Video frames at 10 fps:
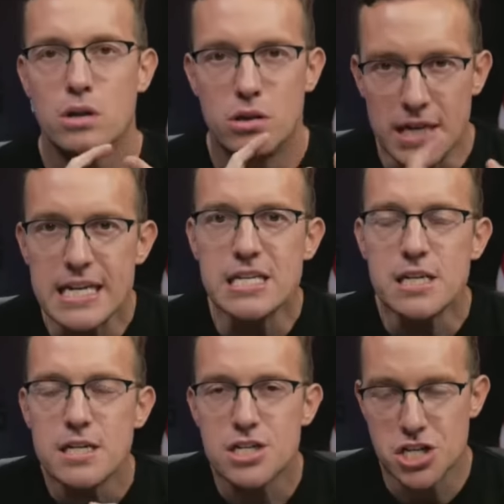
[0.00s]

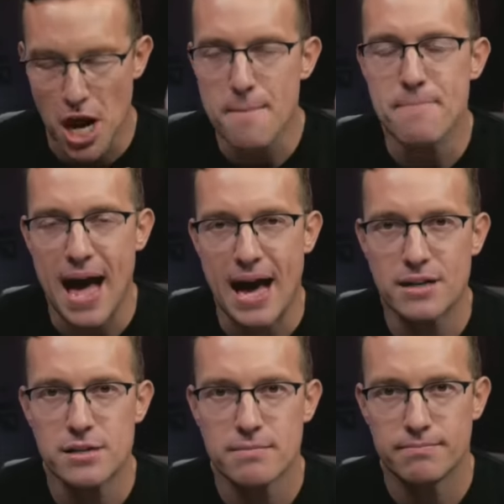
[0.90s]
These
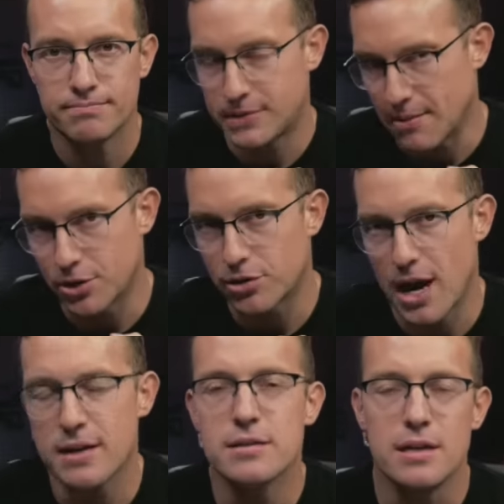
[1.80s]
scumbags,
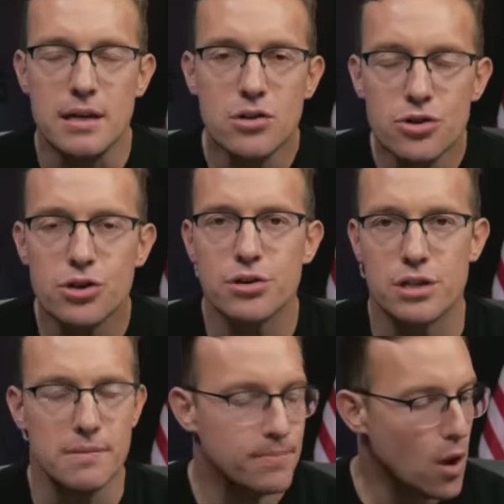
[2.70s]
Democrats, in New
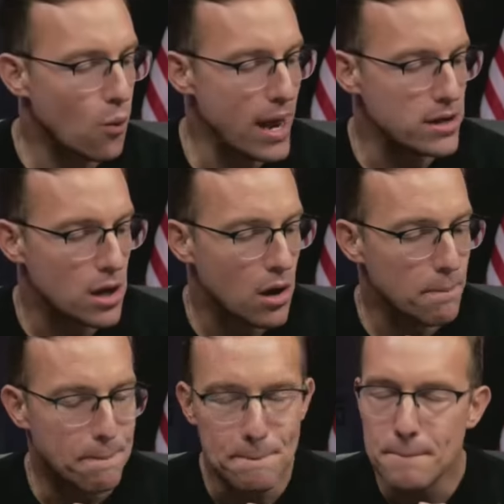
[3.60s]
Jersey went
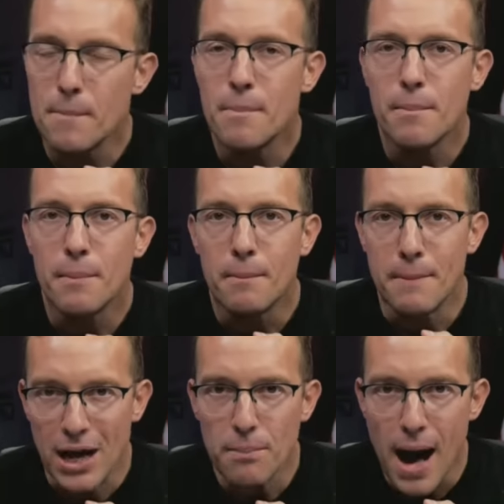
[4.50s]

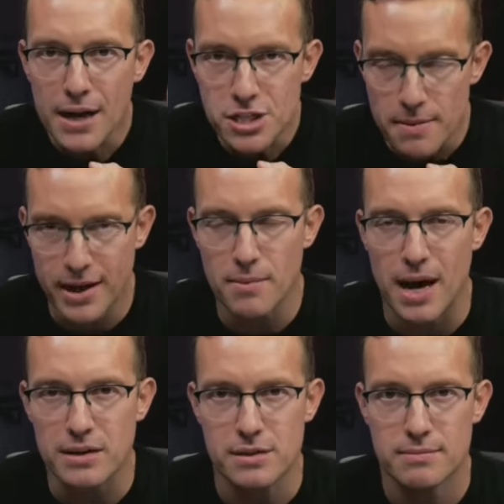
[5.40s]
mailbox to
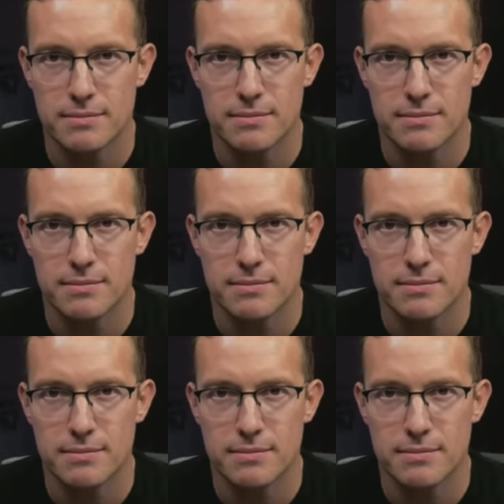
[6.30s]
mailbox.